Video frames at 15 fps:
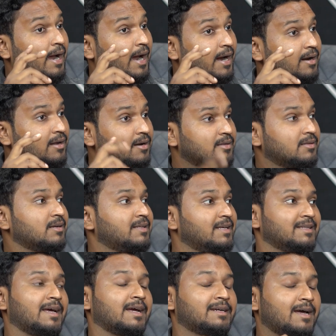And another
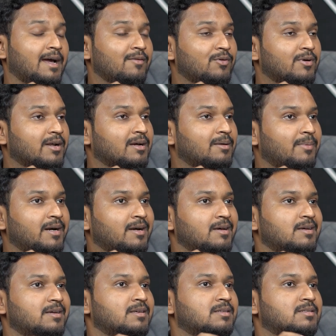thing that I would recommend
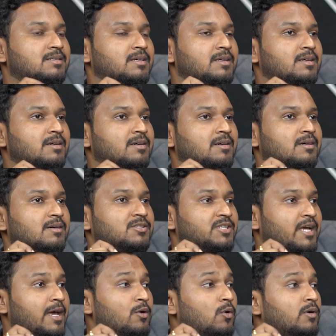is the
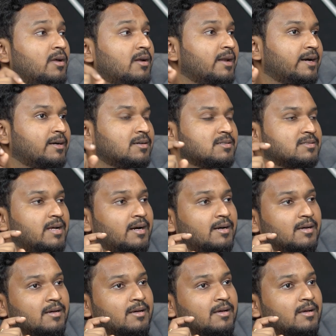shareholder letters that
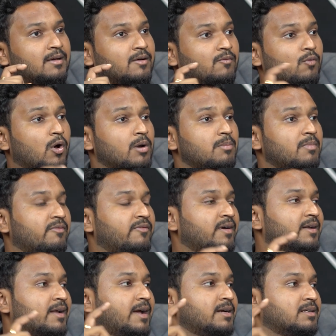Warren
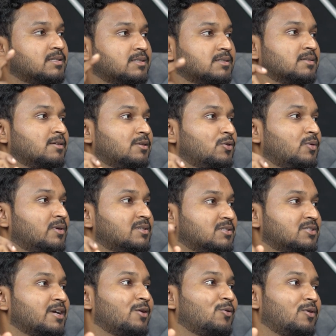Buffett writes to his
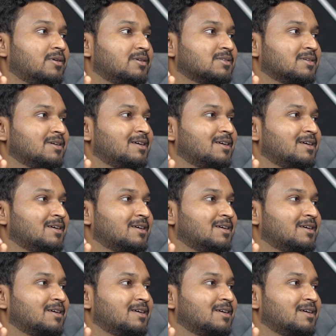shareholders.